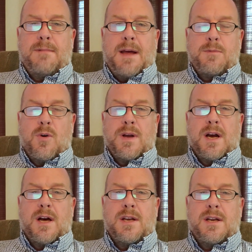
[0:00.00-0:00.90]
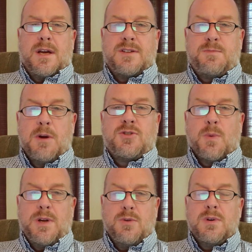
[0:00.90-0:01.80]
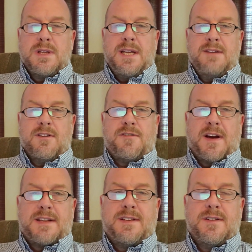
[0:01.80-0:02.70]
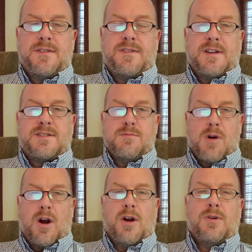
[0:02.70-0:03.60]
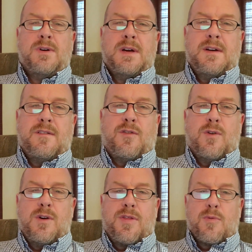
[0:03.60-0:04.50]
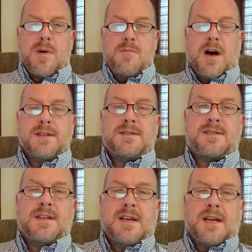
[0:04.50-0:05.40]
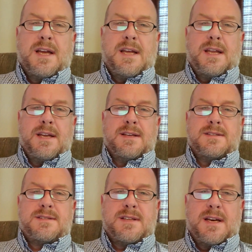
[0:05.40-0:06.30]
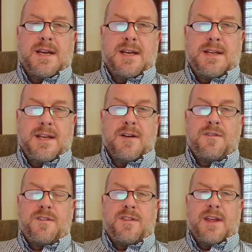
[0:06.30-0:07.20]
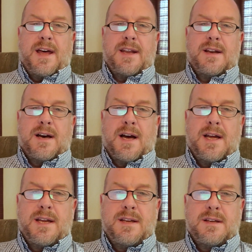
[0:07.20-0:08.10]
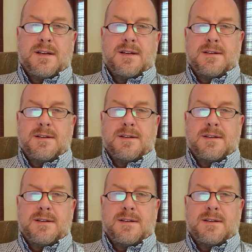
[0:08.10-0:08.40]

am going on a spiritual renewal leave effective tomorrow, for 3 months. It is a gift that I